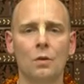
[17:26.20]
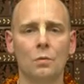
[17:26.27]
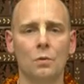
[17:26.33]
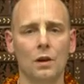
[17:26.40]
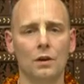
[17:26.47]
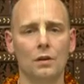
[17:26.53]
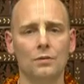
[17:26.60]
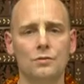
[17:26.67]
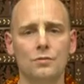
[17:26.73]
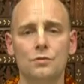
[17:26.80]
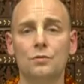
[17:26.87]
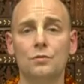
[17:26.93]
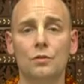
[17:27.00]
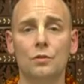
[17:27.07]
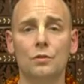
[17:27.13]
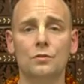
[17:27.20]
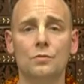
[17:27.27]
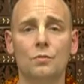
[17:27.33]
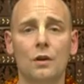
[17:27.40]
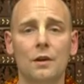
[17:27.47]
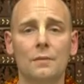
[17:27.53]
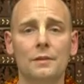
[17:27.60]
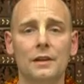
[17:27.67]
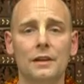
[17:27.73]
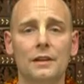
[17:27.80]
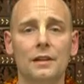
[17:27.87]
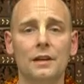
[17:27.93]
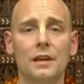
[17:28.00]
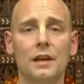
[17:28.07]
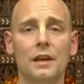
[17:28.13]
Well, Suta Goswami
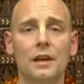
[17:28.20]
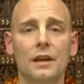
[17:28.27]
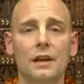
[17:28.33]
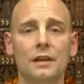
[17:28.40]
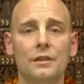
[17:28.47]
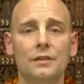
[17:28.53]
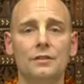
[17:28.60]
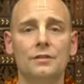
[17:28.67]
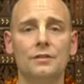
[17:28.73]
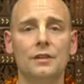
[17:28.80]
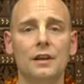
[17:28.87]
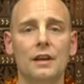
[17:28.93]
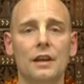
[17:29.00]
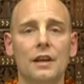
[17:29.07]
he, is,